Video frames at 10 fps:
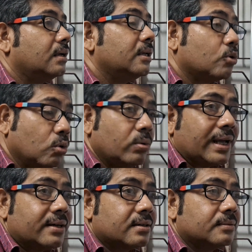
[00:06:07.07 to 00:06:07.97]

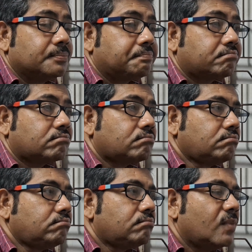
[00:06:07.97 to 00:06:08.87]
included
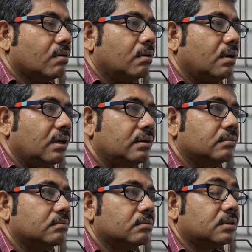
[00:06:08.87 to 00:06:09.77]

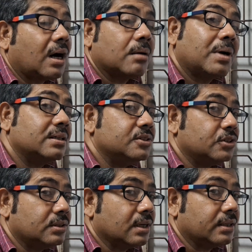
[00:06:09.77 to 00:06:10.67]
in thermal
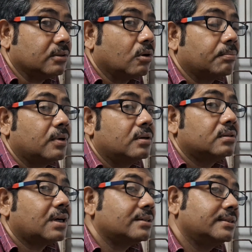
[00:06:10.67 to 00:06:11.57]
engineering of
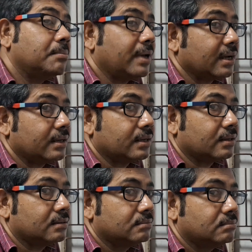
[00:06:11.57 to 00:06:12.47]
third sem
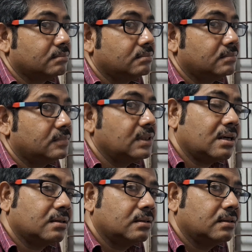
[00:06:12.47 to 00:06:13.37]
mechanical.
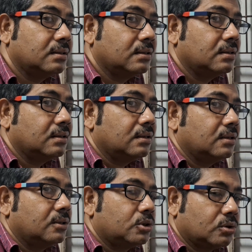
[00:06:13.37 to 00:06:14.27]
Yeah.
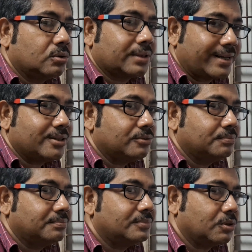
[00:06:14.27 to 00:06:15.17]
So thank you.
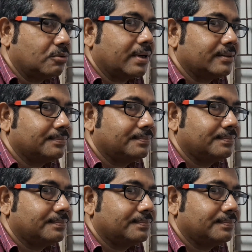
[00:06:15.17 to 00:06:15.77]
Goodbye.